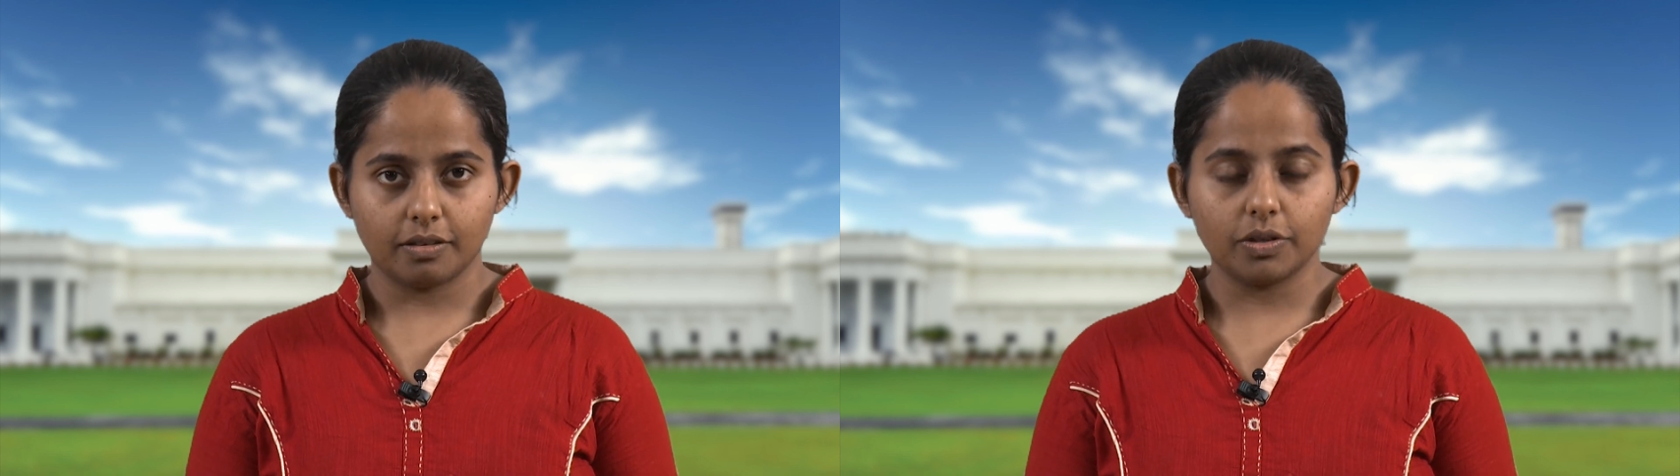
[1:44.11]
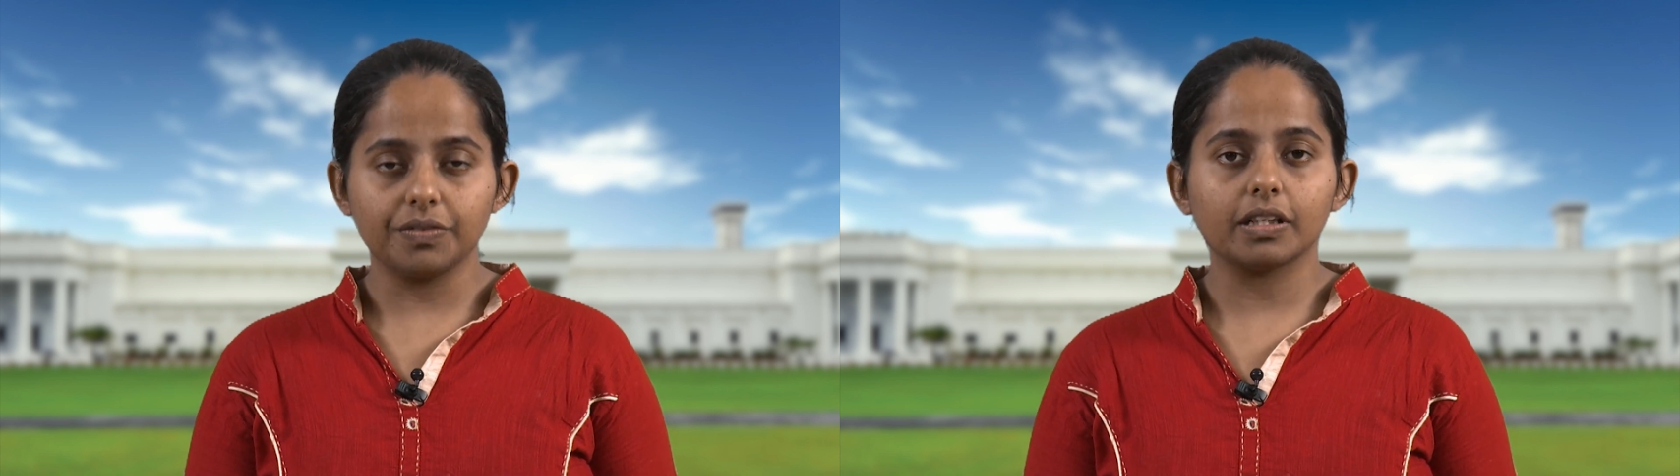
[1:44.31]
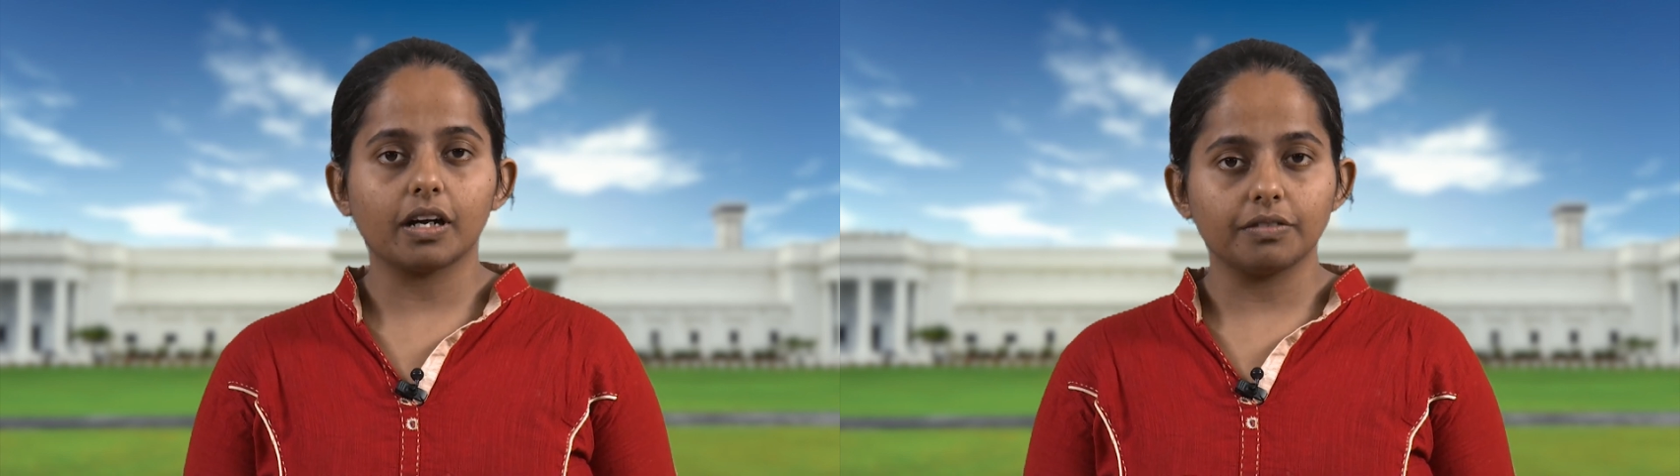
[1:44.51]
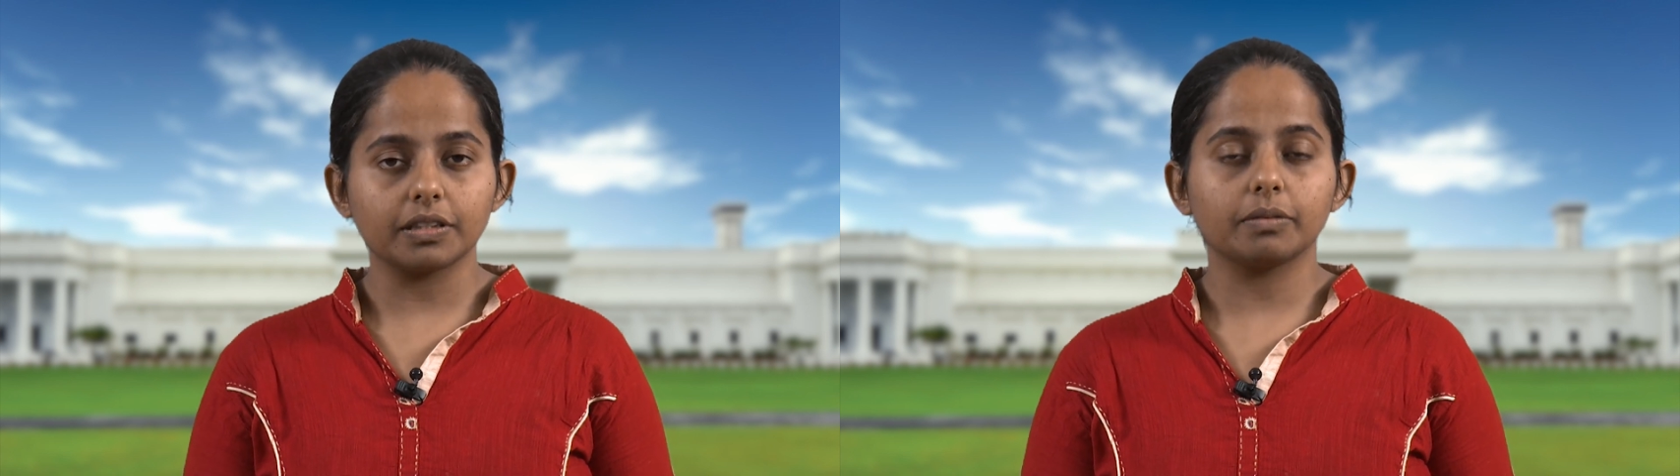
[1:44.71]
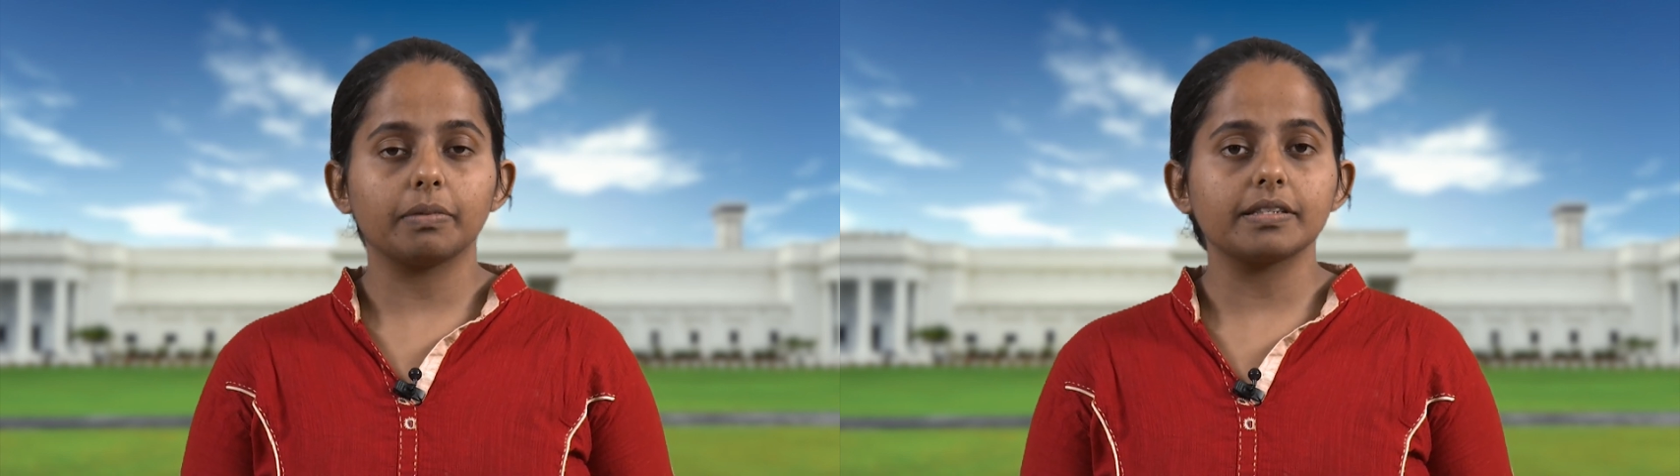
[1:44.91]
We will
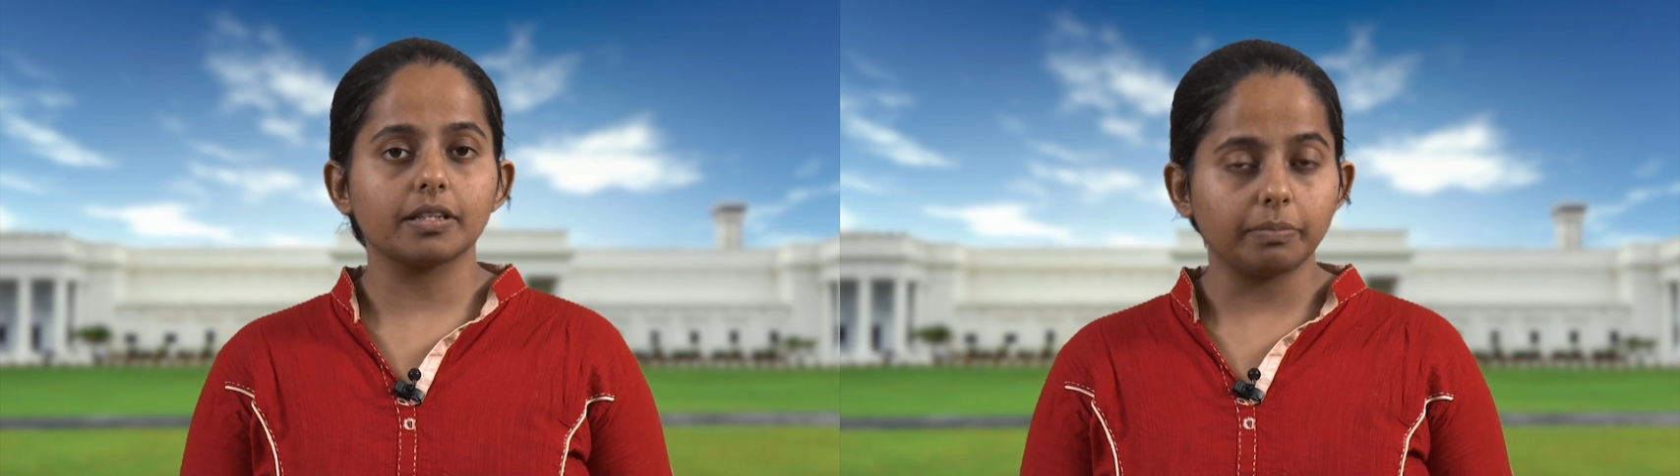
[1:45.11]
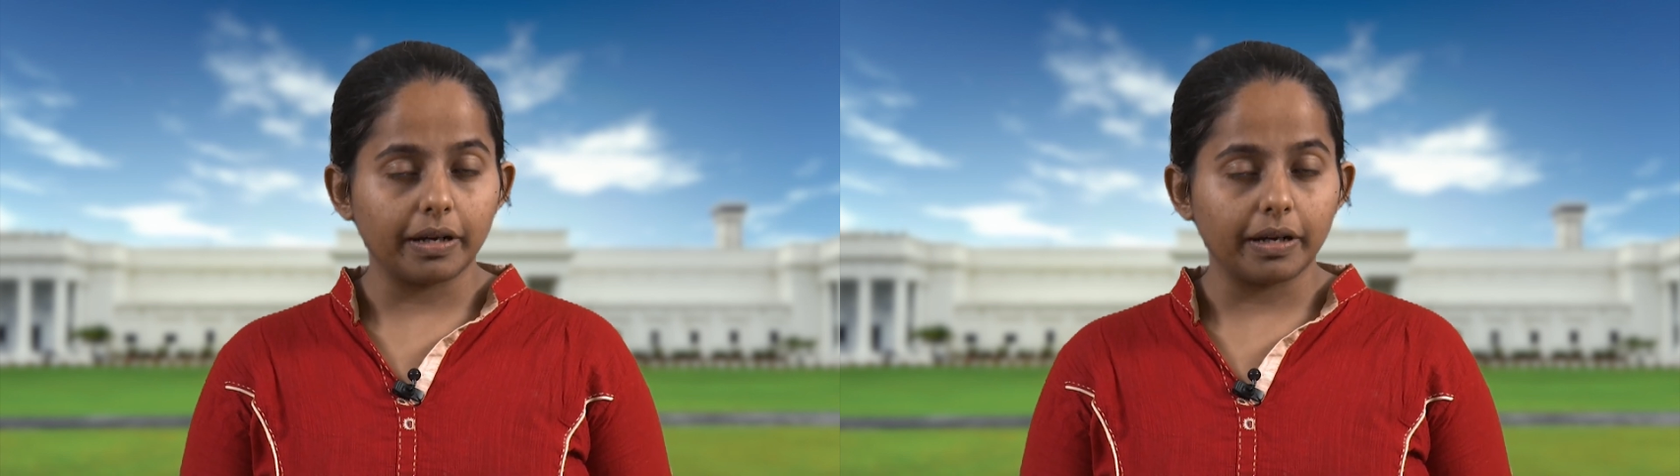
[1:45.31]
cover the basic